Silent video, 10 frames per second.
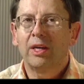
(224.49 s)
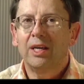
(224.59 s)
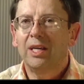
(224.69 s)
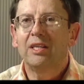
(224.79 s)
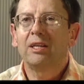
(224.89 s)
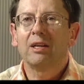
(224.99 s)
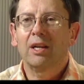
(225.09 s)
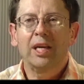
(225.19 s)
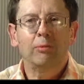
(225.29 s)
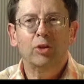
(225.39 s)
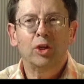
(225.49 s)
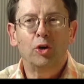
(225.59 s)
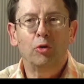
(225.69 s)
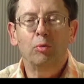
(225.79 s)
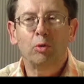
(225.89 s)
He didn't claim to
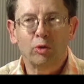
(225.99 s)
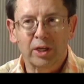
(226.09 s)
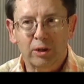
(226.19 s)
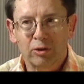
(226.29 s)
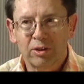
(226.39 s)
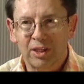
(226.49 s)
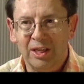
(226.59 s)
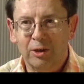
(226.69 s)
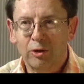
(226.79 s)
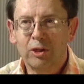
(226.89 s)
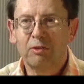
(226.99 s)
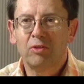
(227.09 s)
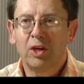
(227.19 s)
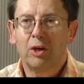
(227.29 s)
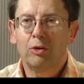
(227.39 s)
know more than he could have
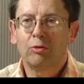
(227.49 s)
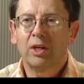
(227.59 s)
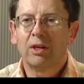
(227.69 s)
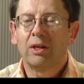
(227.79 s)
known.